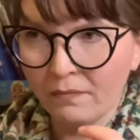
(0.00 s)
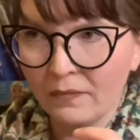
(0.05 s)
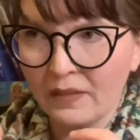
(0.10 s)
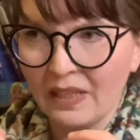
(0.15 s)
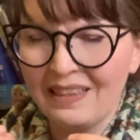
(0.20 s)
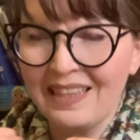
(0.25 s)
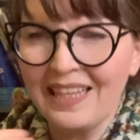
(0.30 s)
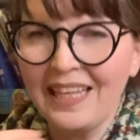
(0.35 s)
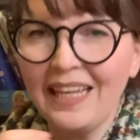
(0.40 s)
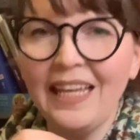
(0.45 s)

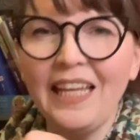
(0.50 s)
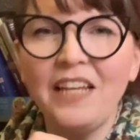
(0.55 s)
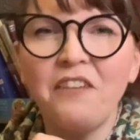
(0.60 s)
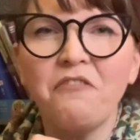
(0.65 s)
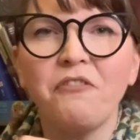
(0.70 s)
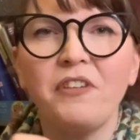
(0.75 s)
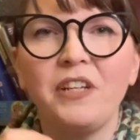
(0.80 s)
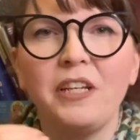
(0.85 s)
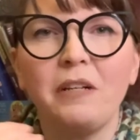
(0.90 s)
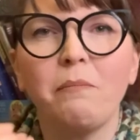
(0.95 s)
the
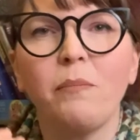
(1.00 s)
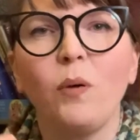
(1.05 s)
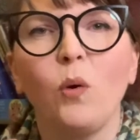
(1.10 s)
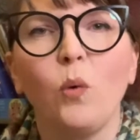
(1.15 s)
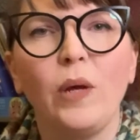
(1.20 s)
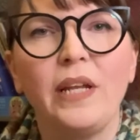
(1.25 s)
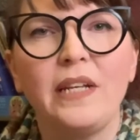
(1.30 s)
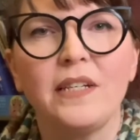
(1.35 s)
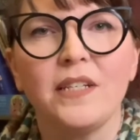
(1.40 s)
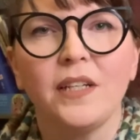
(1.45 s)
infinite
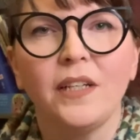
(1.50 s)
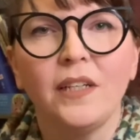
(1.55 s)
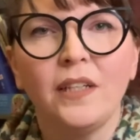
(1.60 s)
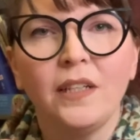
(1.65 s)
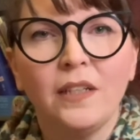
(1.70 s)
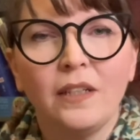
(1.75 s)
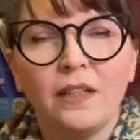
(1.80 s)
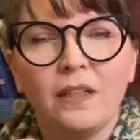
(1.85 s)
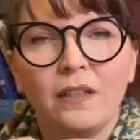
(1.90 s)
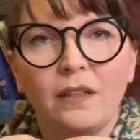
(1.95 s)
point
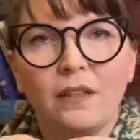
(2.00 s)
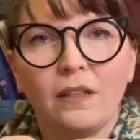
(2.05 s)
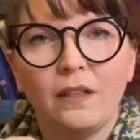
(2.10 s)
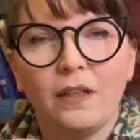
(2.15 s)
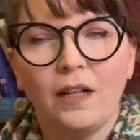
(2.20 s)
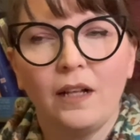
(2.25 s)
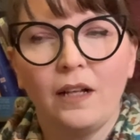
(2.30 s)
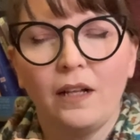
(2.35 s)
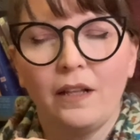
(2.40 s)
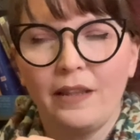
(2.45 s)

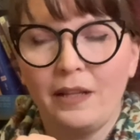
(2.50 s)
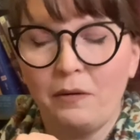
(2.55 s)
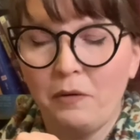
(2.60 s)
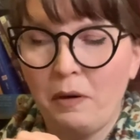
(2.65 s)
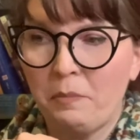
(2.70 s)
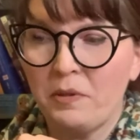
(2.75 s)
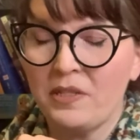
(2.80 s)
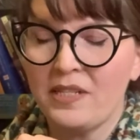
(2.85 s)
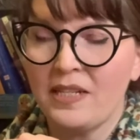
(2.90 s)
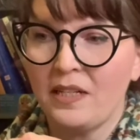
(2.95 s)
that
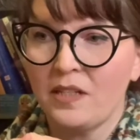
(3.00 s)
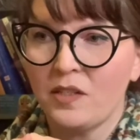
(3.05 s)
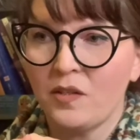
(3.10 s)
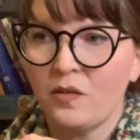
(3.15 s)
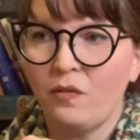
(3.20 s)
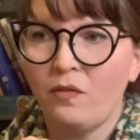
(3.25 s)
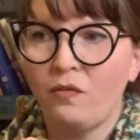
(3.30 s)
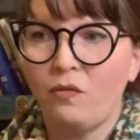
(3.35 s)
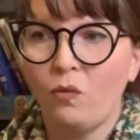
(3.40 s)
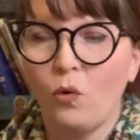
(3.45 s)
represents
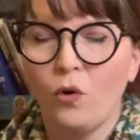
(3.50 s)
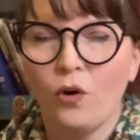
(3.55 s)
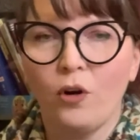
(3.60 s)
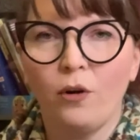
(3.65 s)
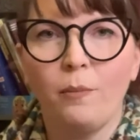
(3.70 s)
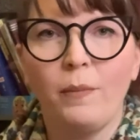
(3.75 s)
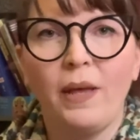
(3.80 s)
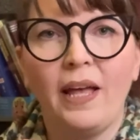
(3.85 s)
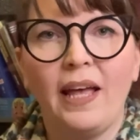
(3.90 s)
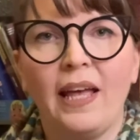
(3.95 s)

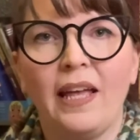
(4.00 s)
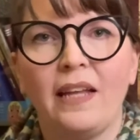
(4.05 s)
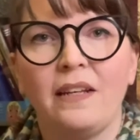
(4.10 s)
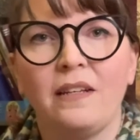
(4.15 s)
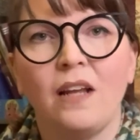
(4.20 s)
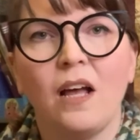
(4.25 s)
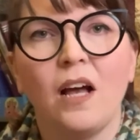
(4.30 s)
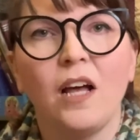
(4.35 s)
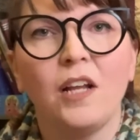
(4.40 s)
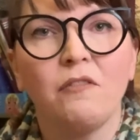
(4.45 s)
form and
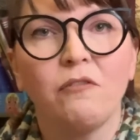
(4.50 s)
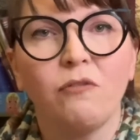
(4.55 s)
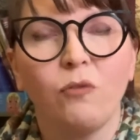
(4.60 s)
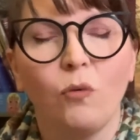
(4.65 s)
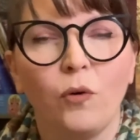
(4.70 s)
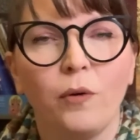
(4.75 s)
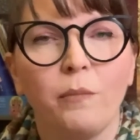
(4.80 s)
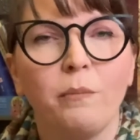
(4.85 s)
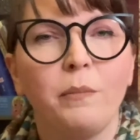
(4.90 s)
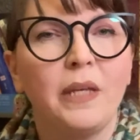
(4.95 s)

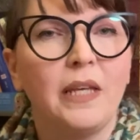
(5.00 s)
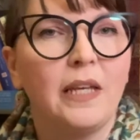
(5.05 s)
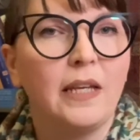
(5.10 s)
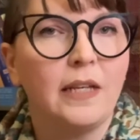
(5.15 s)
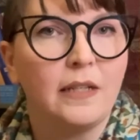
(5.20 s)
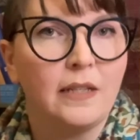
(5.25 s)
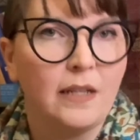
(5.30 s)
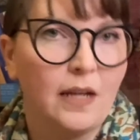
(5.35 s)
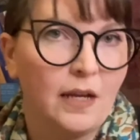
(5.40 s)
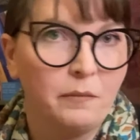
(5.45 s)
non-form, being
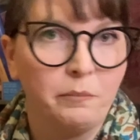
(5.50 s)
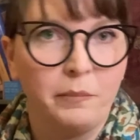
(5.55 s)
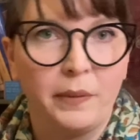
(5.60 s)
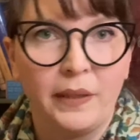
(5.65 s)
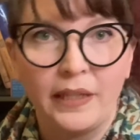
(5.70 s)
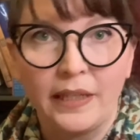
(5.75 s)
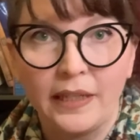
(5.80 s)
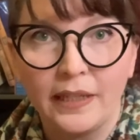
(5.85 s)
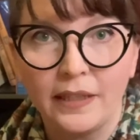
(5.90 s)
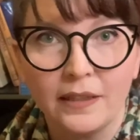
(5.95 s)
and
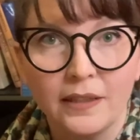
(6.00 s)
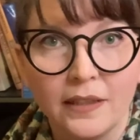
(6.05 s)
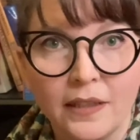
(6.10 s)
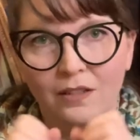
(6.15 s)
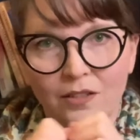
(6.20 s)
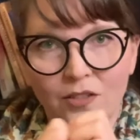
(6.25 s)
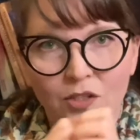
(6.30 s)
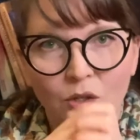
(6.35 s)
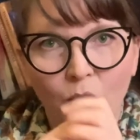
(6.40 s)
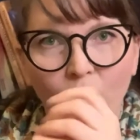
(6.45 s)
non-being.
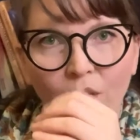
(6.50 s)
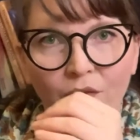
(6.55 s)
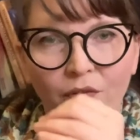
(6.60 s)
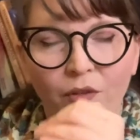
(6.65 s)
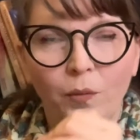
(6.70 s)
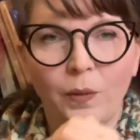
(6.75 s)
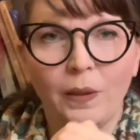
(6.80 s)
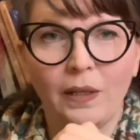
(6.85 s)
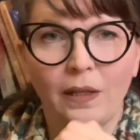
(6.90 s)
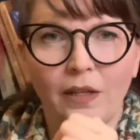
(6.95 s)
So if
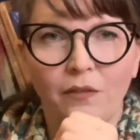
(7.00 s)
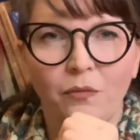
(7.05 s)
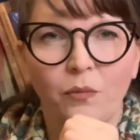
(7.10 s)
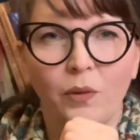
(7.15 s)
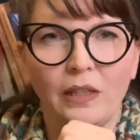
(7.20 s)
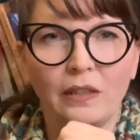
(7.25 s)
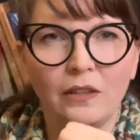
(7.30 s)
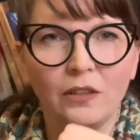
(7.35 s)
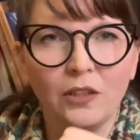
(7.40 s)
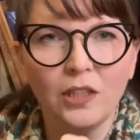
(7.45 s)

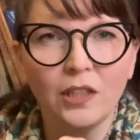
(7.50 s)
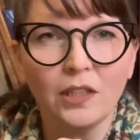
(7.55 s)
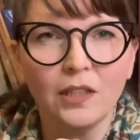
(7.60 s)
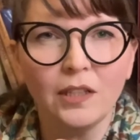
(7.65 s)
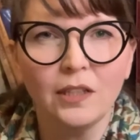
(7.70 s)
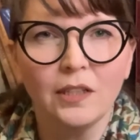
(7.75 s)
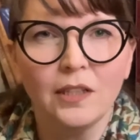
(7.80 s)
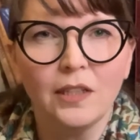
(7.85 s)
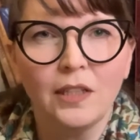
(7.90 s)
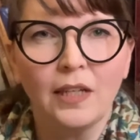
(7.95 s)
we
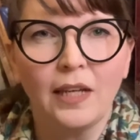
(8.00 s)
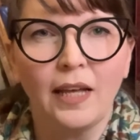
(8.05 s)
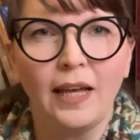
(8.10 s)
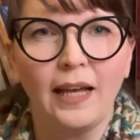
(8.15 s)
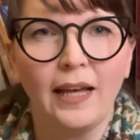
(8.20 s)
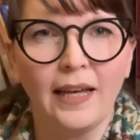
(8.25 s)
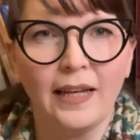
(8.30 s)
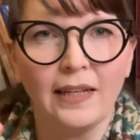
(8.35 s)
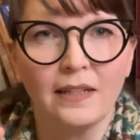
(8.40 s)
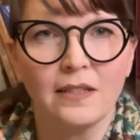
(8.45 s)
look
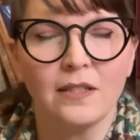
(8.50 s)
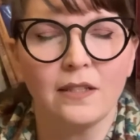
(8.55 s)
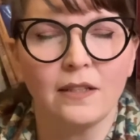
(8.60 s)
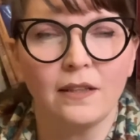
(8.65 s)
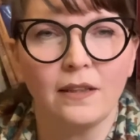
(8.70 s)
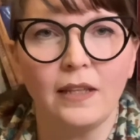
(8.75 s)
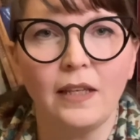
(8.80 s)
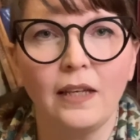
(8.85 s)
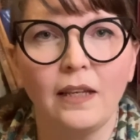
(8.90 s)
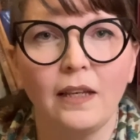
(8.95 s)
at
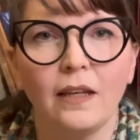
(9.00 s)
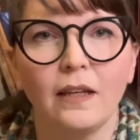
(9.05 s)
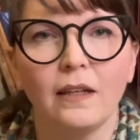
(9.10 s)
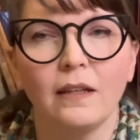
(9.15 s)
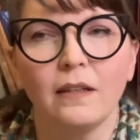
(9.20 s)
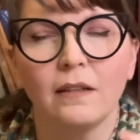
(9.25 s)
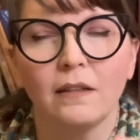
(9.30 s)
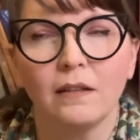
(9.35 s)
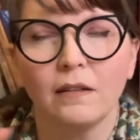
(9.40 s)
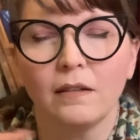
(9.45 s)
the
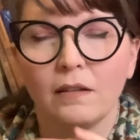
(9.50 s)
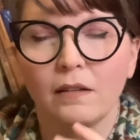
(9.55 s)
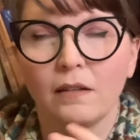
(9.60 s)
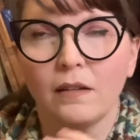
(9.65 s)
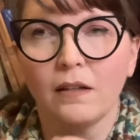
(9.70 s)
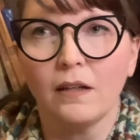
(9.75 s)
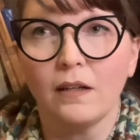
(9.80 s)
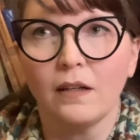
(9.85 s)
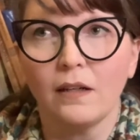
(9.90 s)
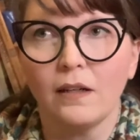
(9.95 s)

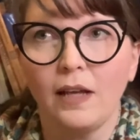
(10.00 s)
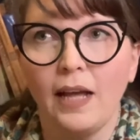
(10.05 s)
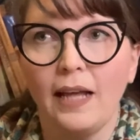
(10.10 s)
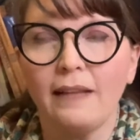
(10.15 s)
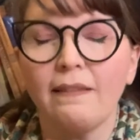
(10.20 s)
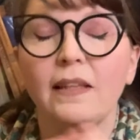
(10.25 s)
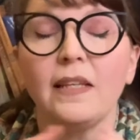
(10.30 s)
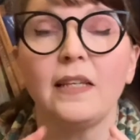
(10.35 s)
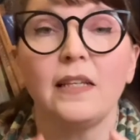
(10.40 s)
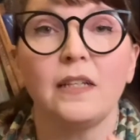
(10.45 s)

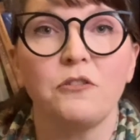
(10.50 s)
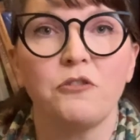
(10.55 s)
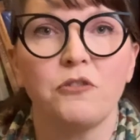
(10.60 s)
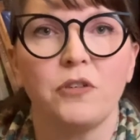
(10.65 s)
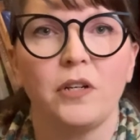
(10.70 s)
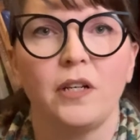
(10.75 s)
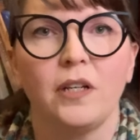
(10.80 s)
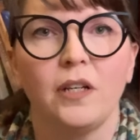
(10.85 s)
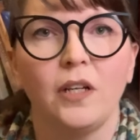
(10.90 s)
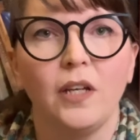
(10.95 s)

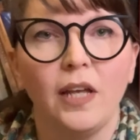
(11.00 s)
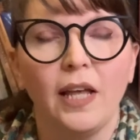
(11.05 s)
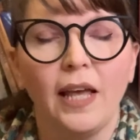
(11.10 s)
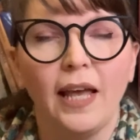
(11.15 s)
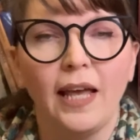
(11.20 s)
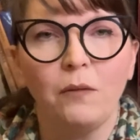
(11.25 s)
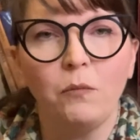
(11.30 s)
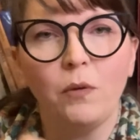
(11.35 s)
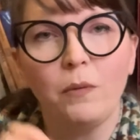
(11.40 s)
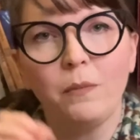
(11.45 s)
yantra
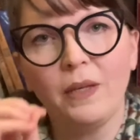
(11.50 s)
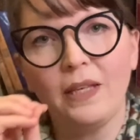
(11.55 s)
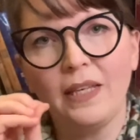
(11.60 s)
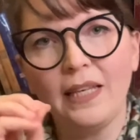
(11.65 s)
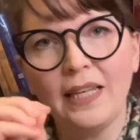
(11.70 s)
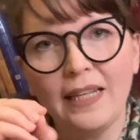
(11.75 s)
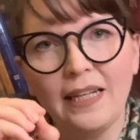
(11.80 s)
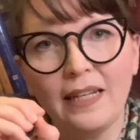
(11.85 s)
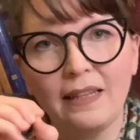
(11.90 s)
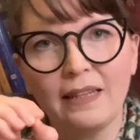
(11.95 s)
and we
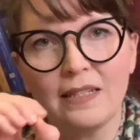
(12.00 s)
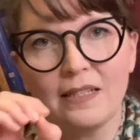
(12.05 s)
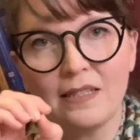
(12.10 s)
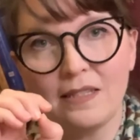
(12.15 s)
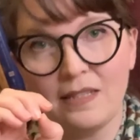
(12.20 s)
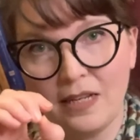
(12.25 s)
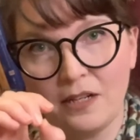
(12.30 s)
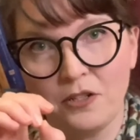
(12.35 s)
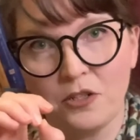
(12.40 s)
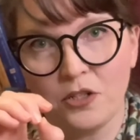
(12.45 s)
begin at the
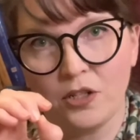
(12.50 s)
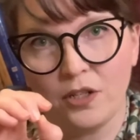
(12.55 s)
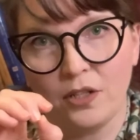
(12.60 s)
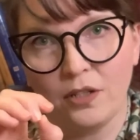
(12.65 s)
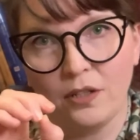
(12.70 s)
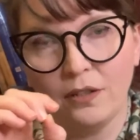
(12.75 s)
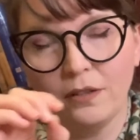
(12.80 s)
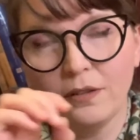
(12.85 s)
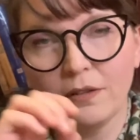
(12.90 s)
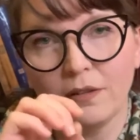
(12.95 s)
center,